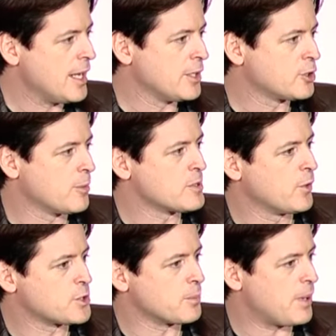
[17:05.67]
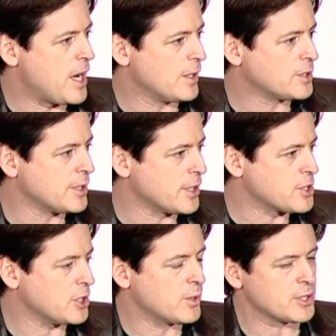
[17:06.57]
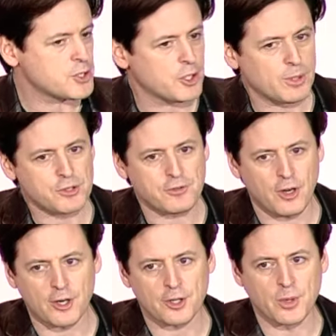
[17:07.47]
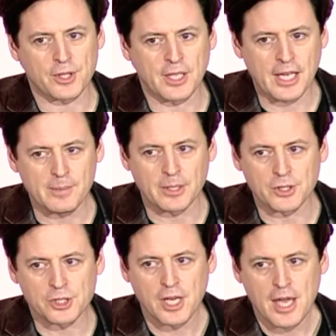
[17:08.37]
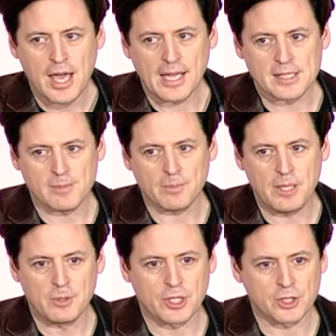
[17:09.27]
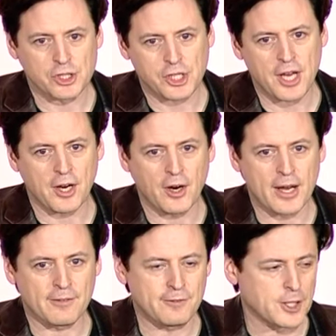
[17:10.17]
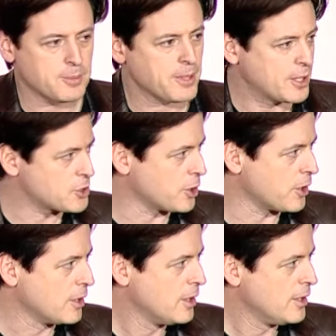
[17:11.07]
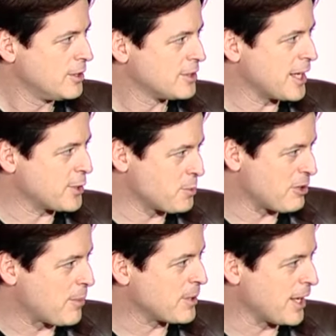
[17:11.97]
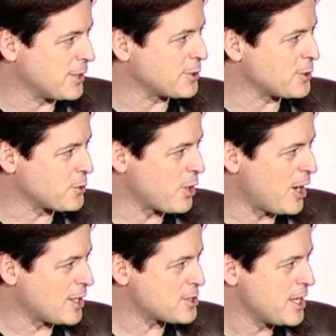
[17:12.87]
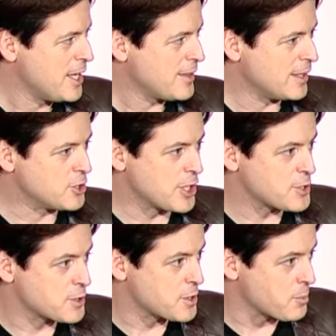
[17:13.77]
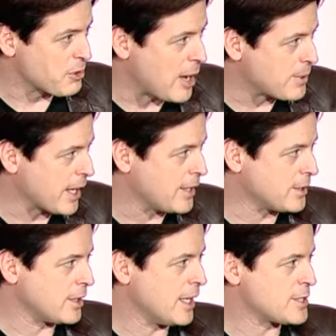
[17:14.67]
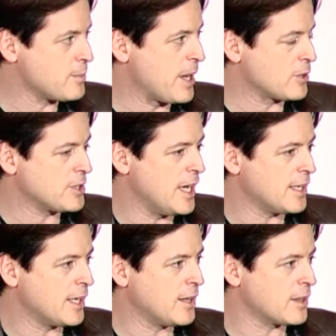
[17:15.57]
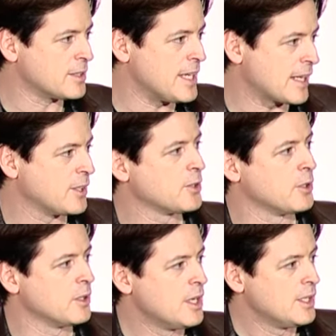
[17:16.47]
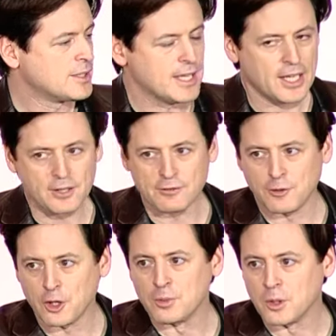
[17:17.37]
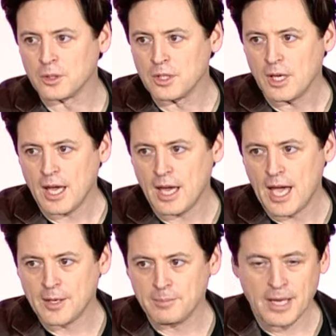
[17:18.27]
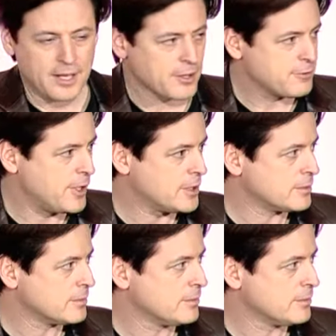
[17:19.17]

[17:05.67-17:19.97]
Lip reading: And in terms of using politics, you get so much farther with an image and something people can share and a fun picture to get your propaganda across than just the propaganda. It's about taking the technical, taking the verbal, and making it fun.